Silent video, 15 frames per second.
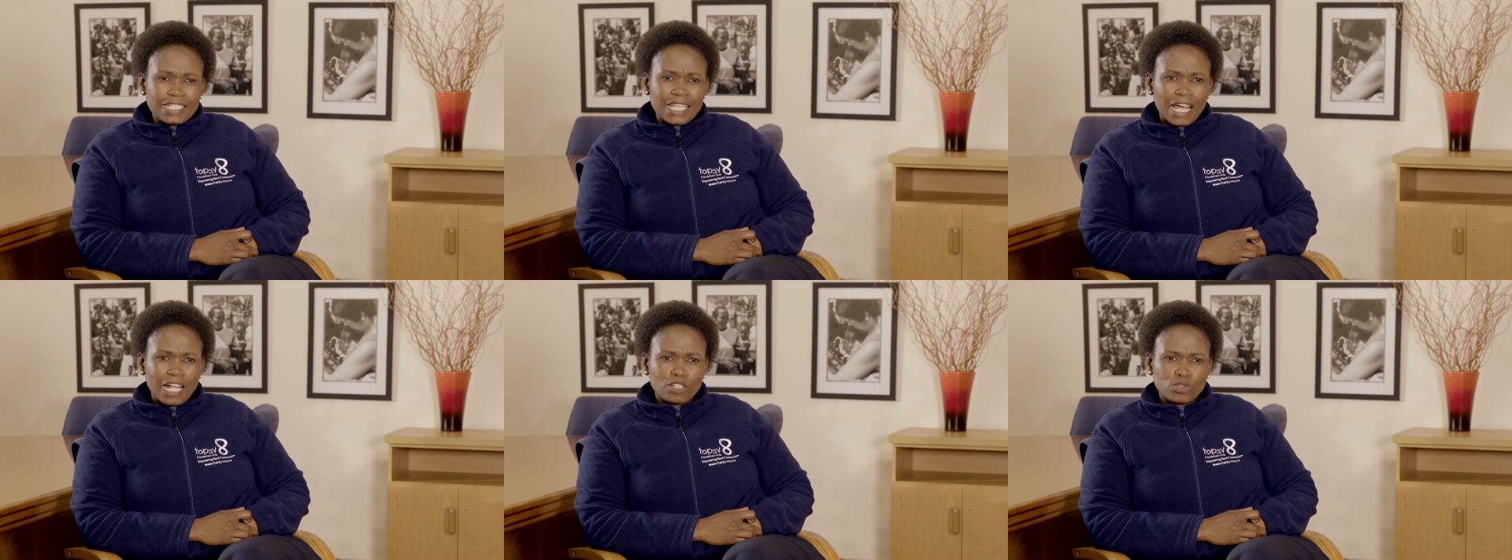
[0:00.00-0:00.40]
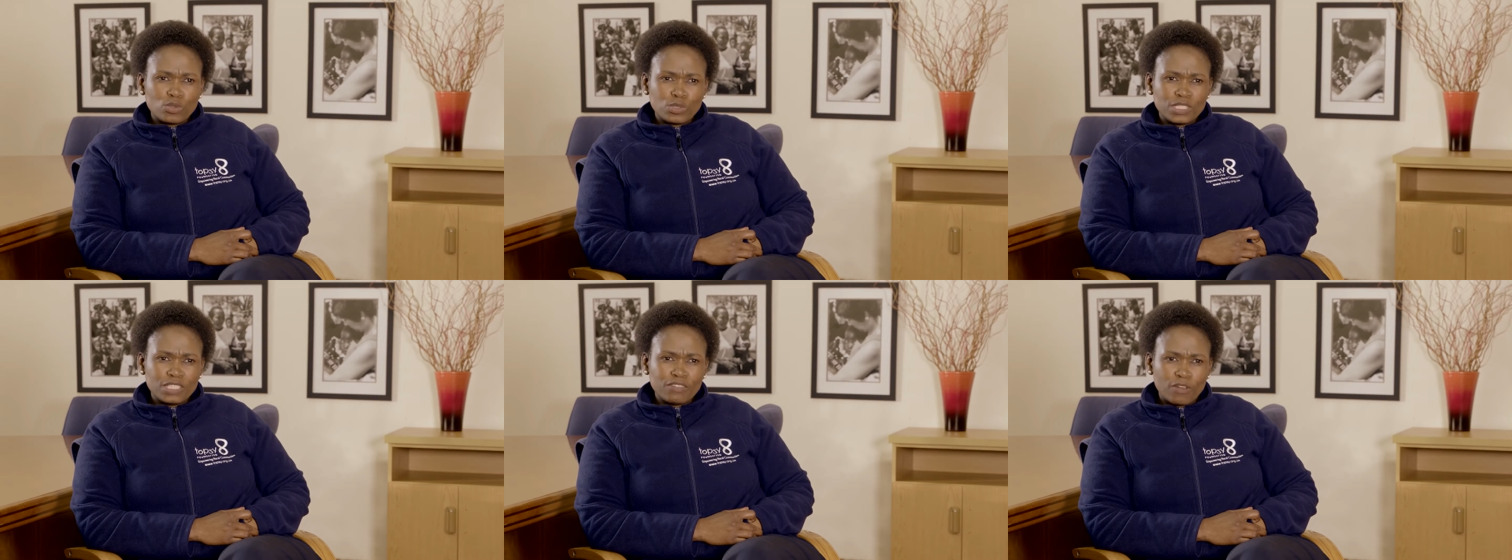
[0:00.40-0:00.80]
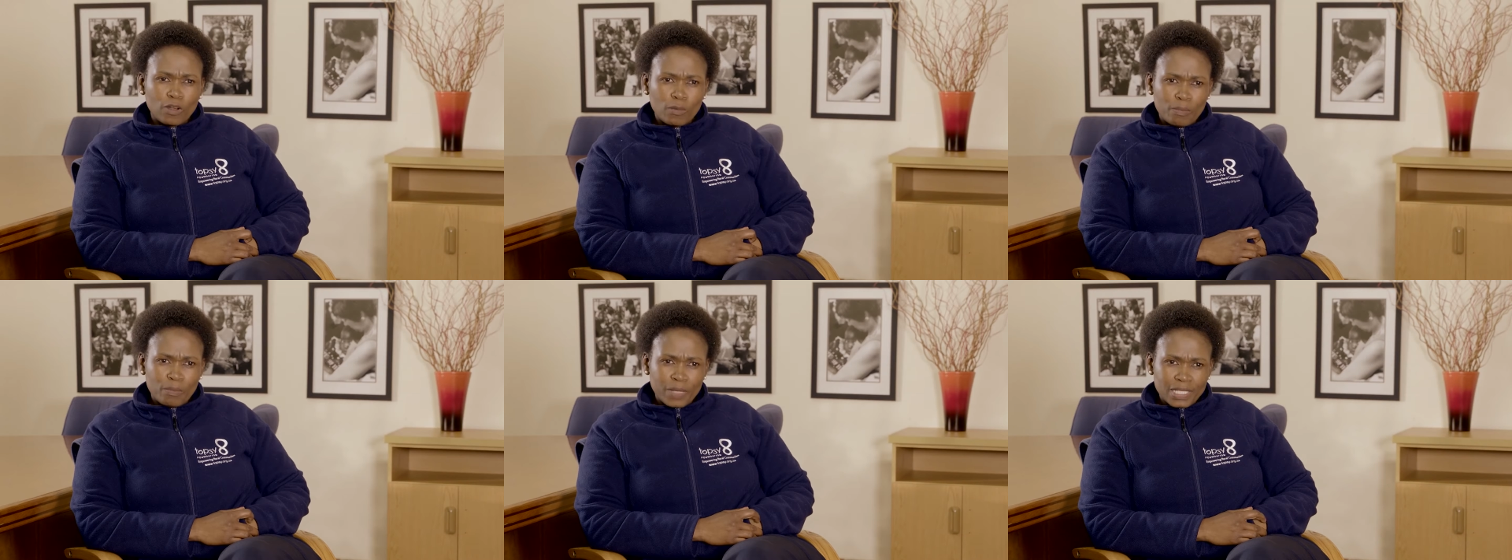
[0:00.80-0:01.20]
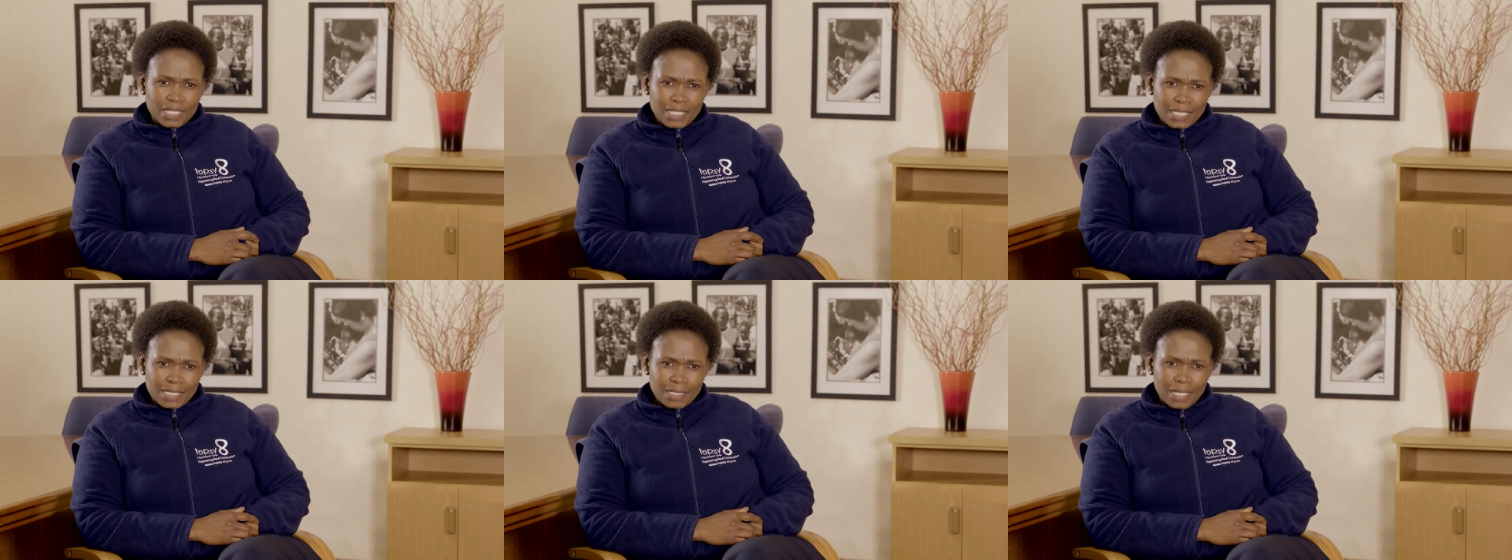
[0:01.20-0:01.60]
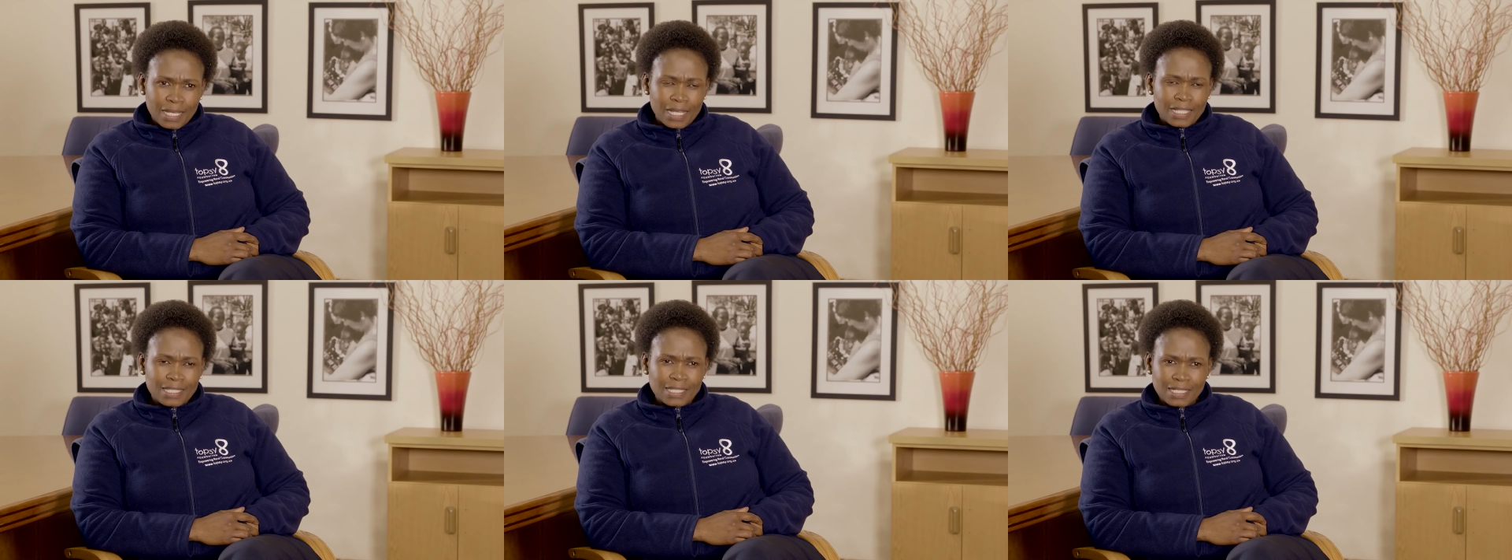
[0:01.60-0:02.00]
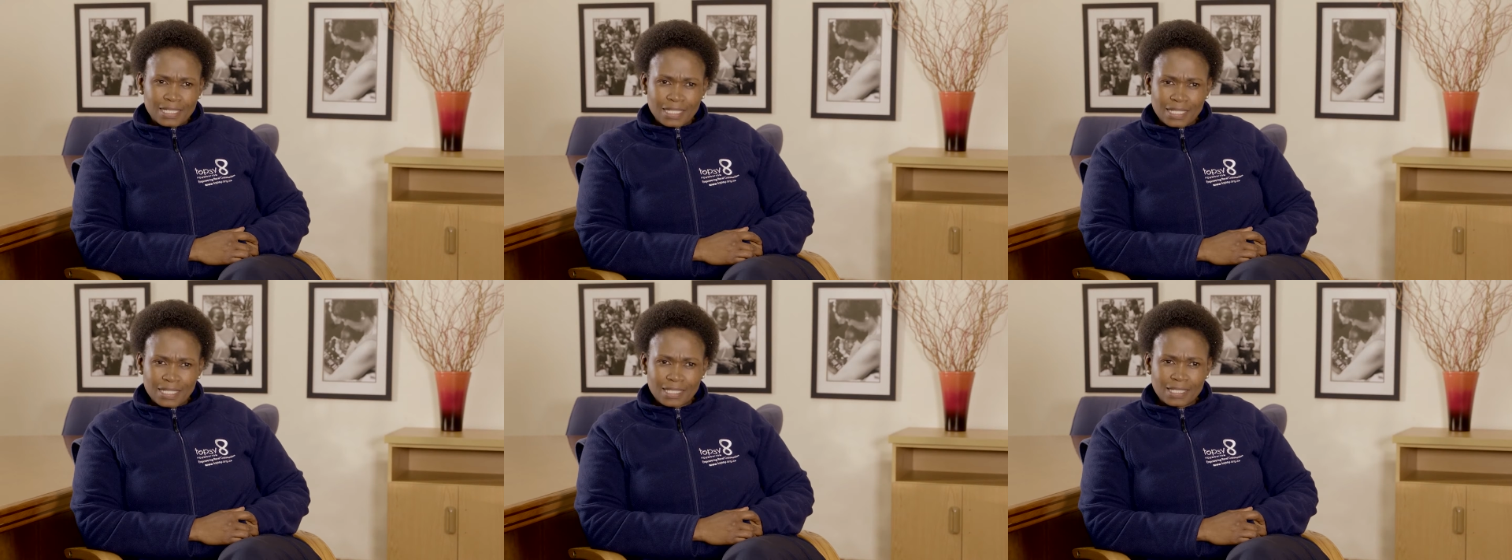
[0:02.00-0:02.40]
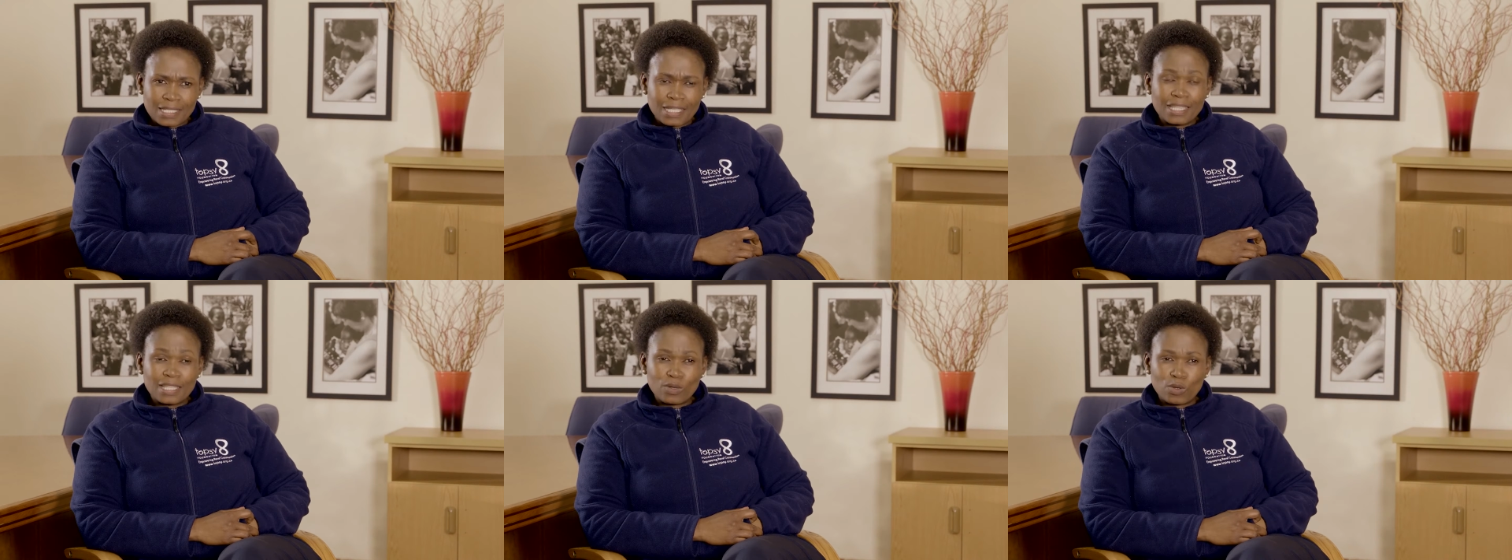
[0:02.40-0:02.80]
childhood development uh, centers in the